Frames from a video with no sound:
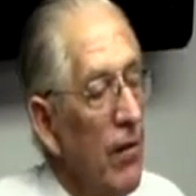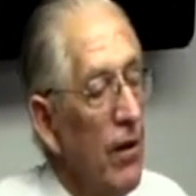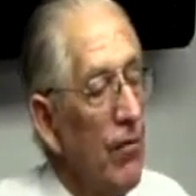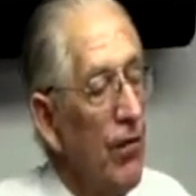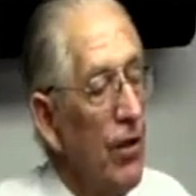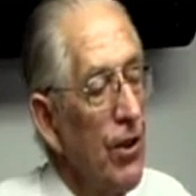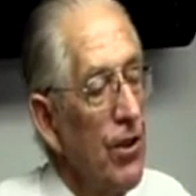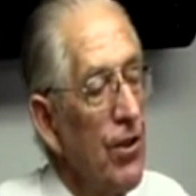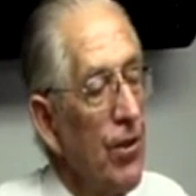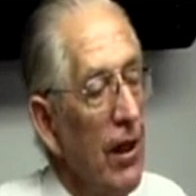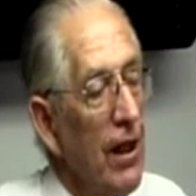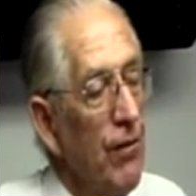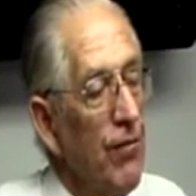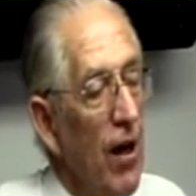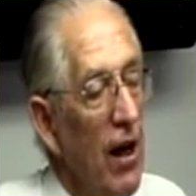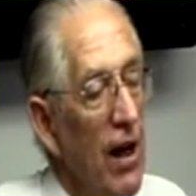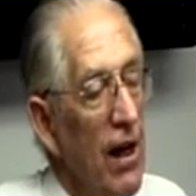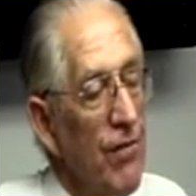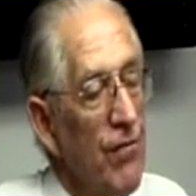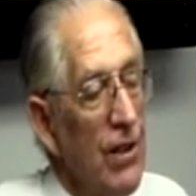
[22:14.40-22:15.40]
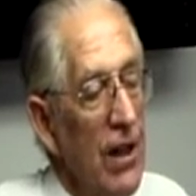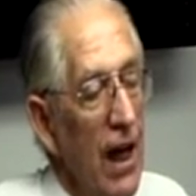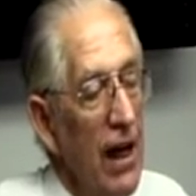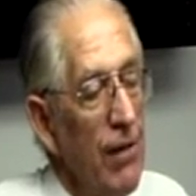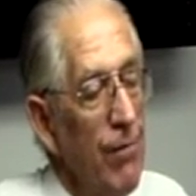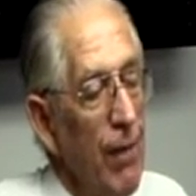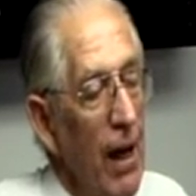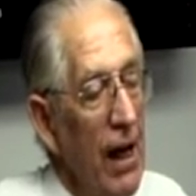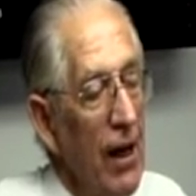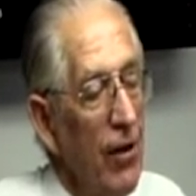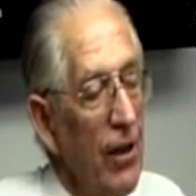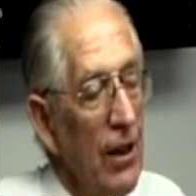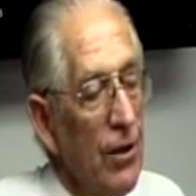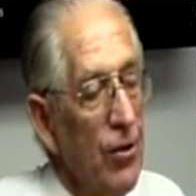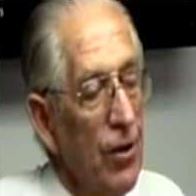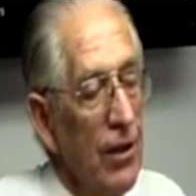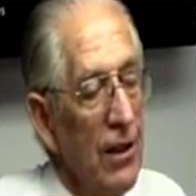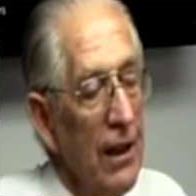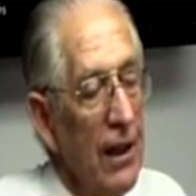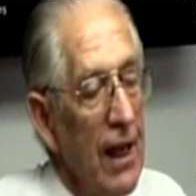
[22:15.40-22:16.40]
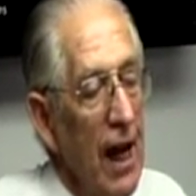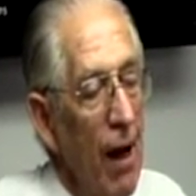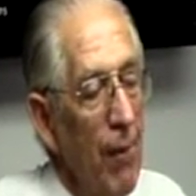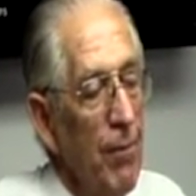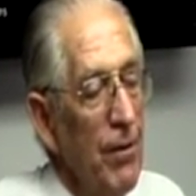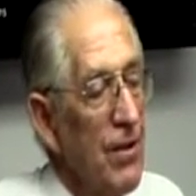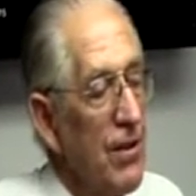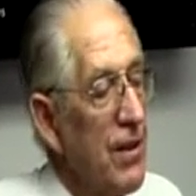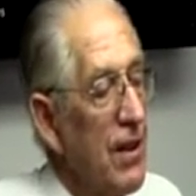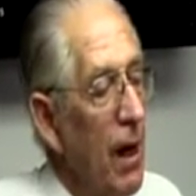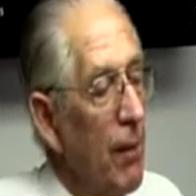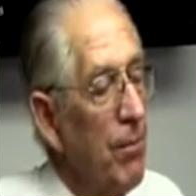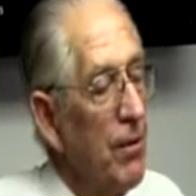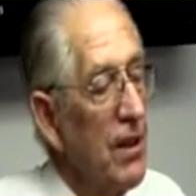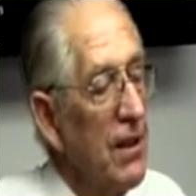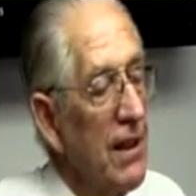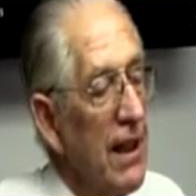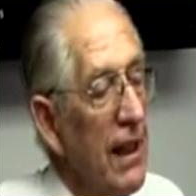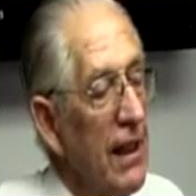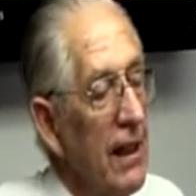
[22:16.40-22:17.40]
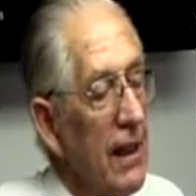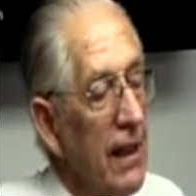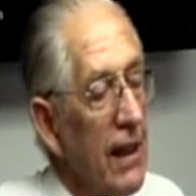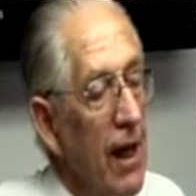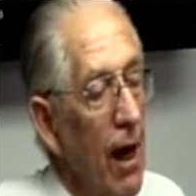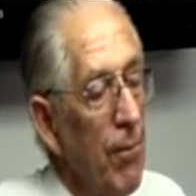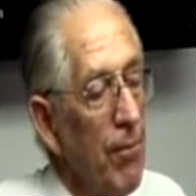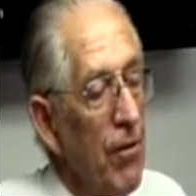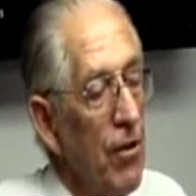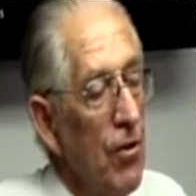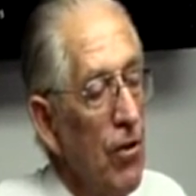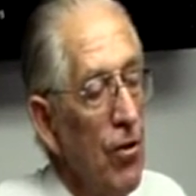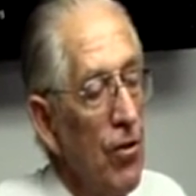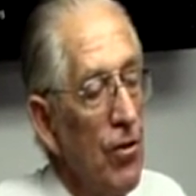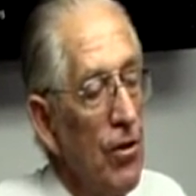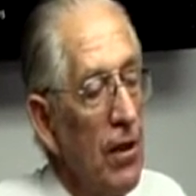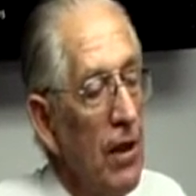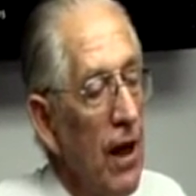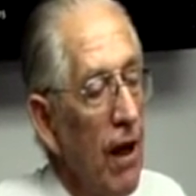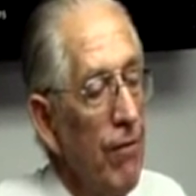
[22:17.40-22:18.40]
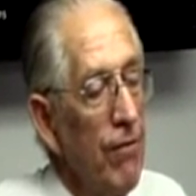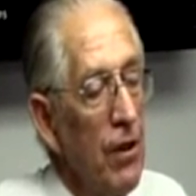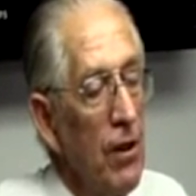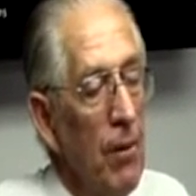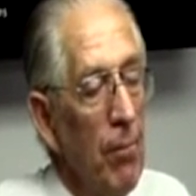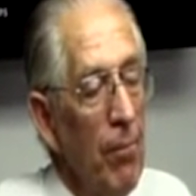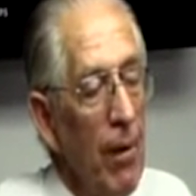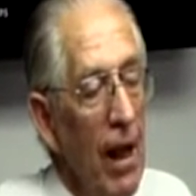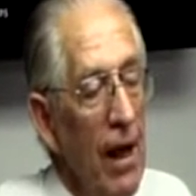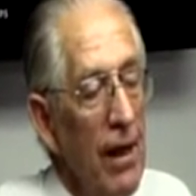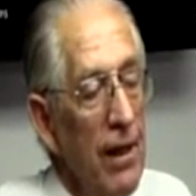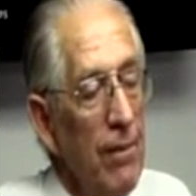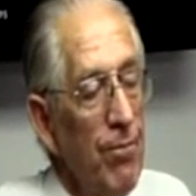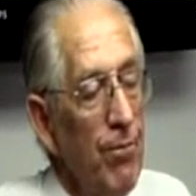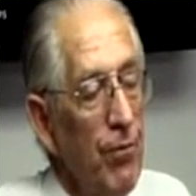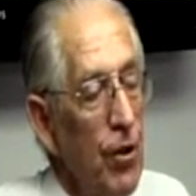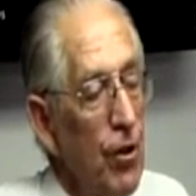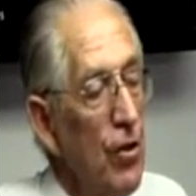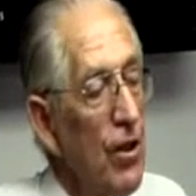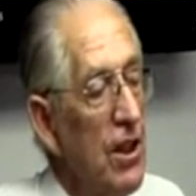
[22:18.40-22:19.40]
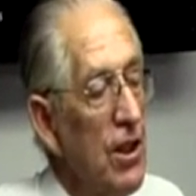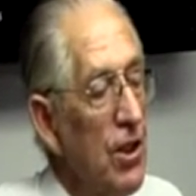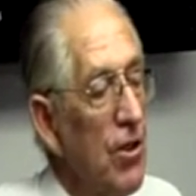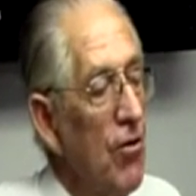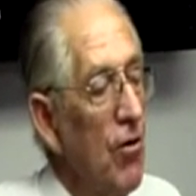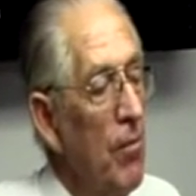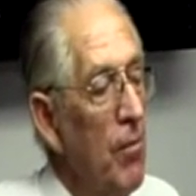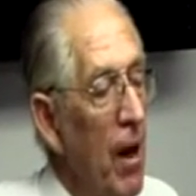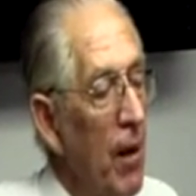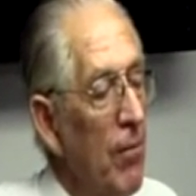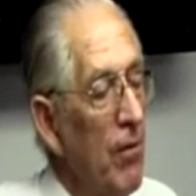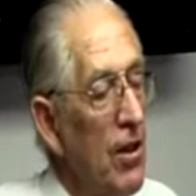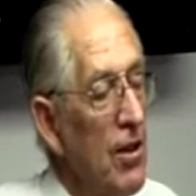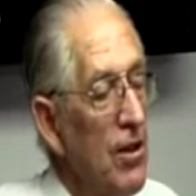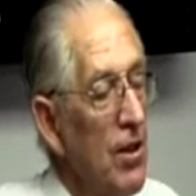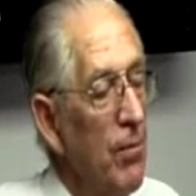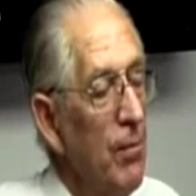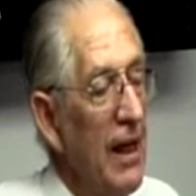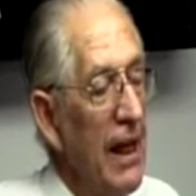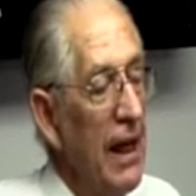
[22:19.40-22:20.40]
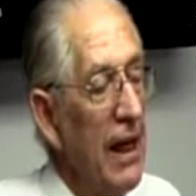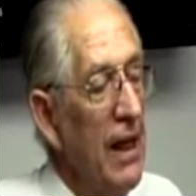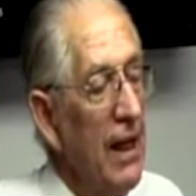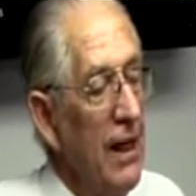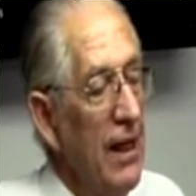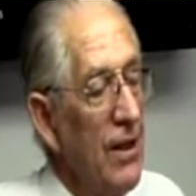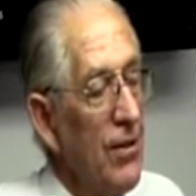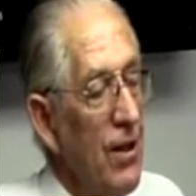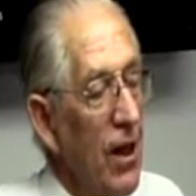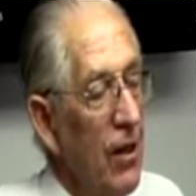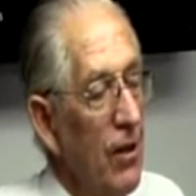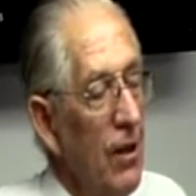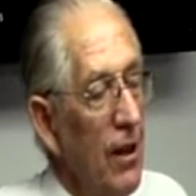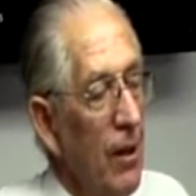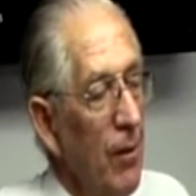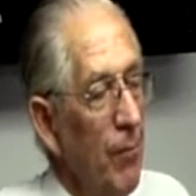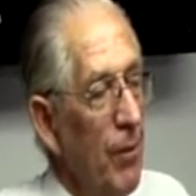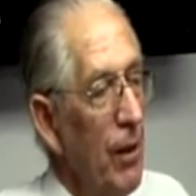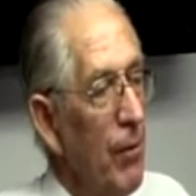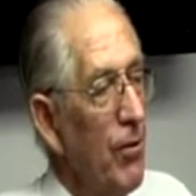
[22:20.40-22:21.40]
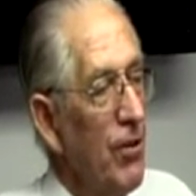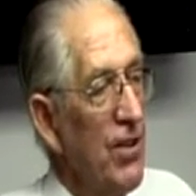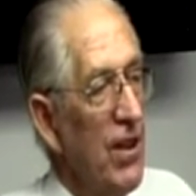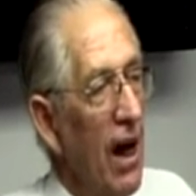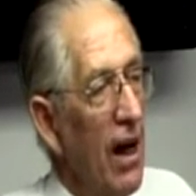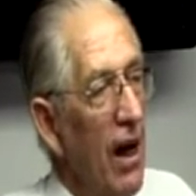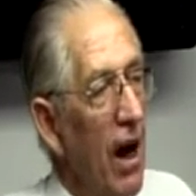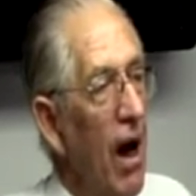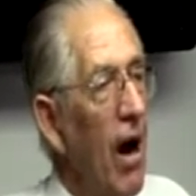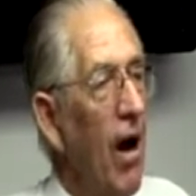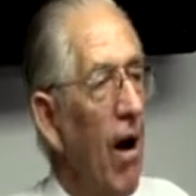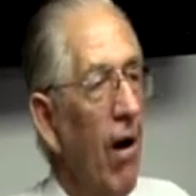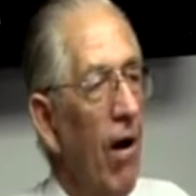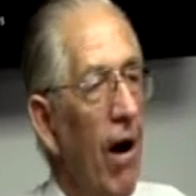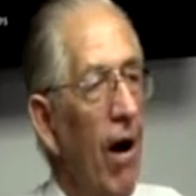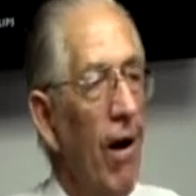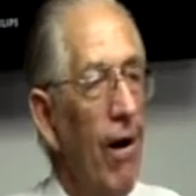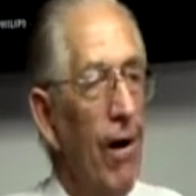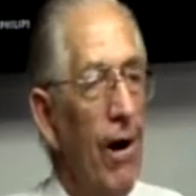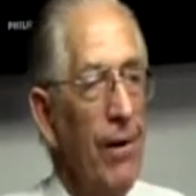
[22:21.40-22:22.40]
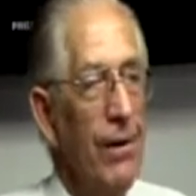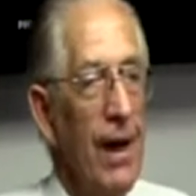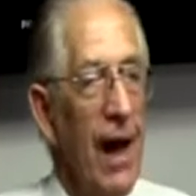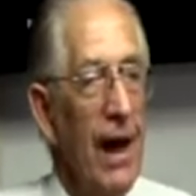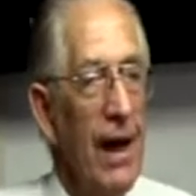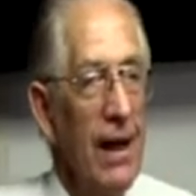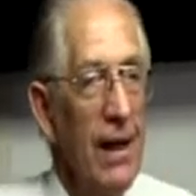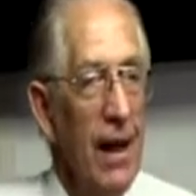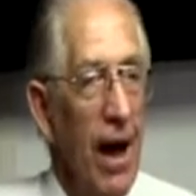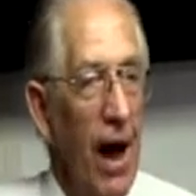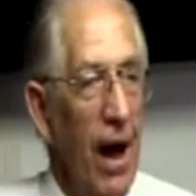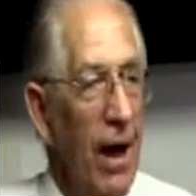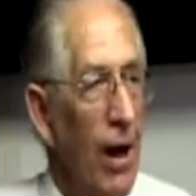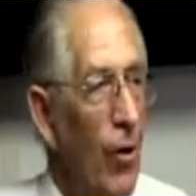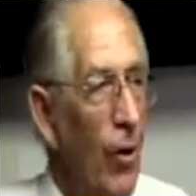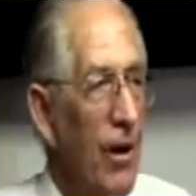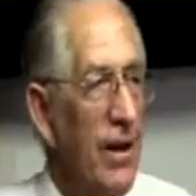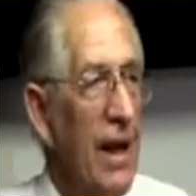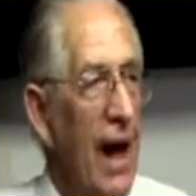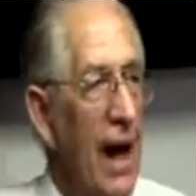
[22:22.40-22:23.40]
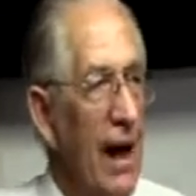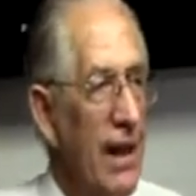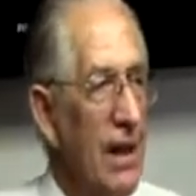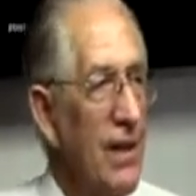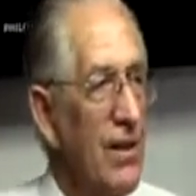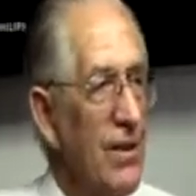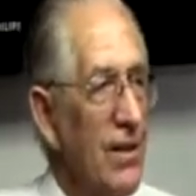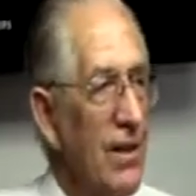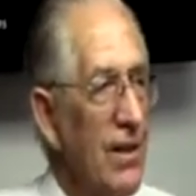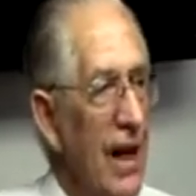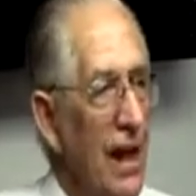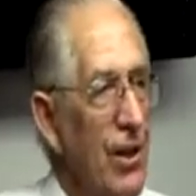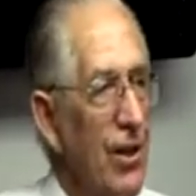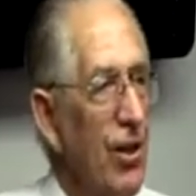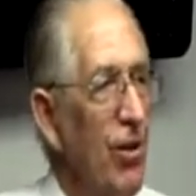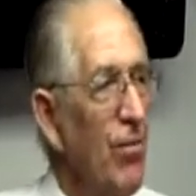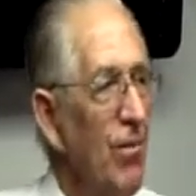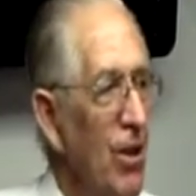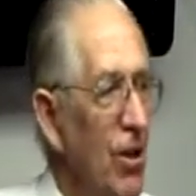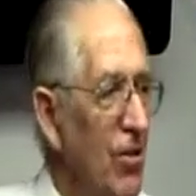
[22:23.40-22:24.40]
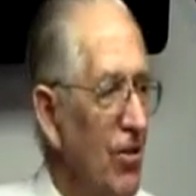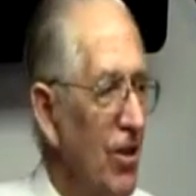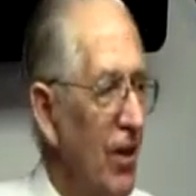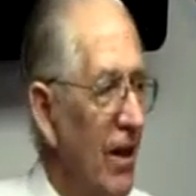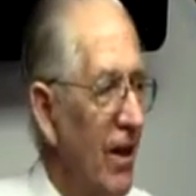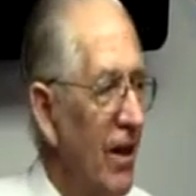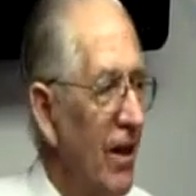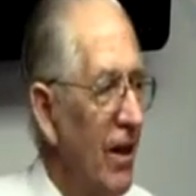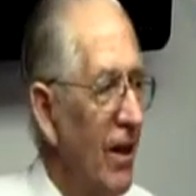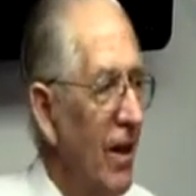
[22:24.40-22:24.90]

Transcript: Verse 25, same manner he took the cup at supper, saying, the cup of the new covenant of blood, do this in remembrance of me. So people say, oh, okay, I know what that is, that's communion.